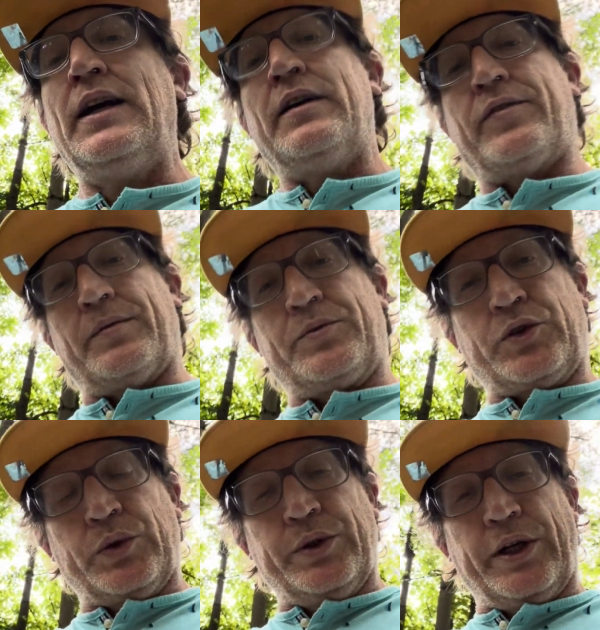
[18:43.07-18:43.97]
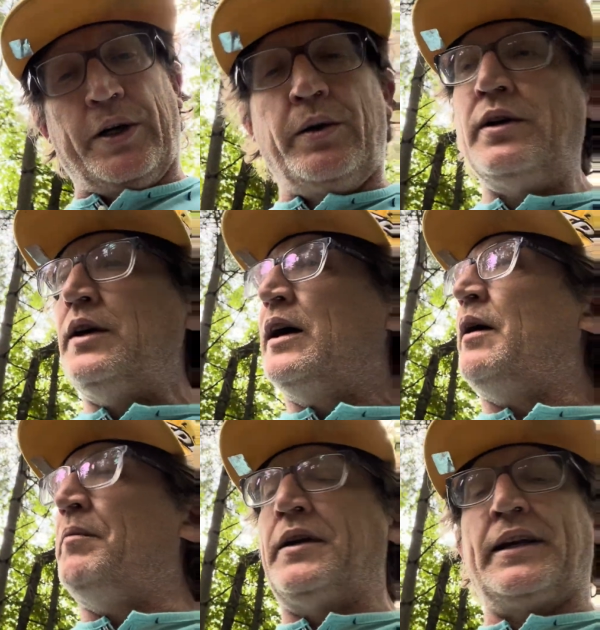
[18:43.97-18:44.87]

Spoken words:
From Trudeau, I'm gonna